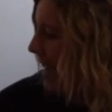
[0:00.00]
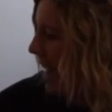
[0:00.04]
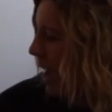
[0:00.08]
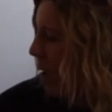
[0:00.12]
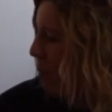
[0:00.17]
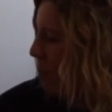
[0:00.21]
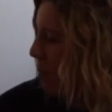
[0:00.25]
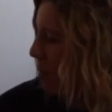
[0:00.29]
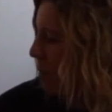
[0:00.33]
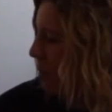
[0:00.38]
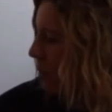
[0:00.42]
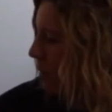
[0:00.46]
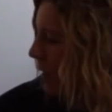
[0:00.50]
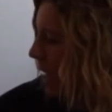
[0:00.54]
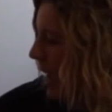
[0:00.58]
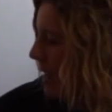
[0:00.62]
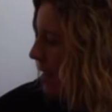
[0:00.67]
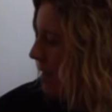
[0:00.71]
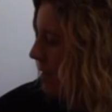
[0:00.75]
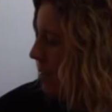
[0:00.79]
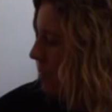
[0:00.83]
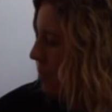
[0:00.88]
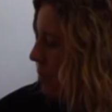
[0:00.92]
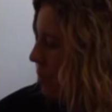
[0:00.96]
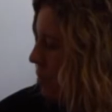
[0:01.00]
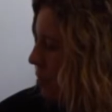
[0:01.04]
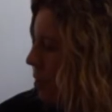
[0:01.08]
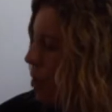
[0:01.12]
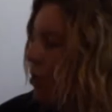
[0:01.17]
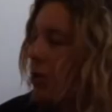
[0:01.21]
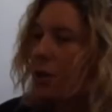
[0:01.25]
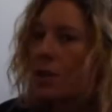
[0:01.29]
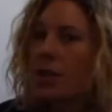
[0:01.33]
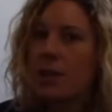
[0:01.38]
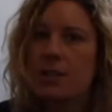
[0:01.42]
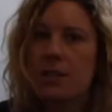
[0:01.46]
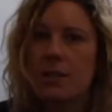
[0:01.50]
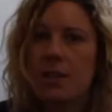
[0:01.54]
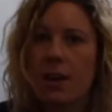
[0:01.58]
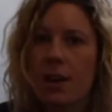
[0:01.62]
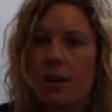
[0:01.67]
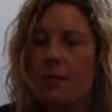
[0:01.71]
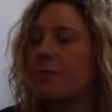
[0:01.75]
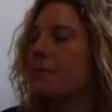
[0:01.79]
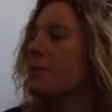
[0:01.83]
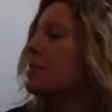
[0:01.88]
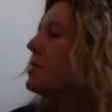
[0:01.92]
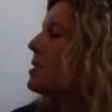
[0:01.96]
apple and some
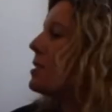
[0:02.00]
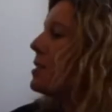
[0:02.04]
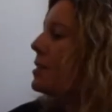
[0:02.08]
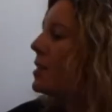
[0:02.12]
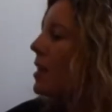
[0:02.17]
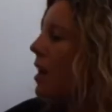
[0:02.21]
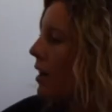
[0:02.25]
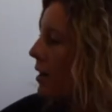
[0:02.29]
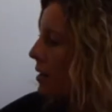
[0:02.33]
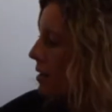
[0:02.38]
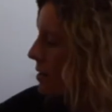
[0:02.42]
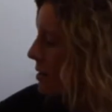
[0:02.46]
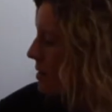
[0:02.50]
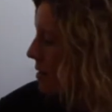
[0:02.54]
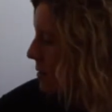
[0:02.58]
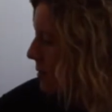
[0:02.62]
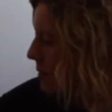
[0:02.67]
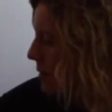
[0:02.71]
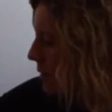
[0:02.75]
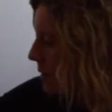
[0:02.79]
chocolate-covered nuts.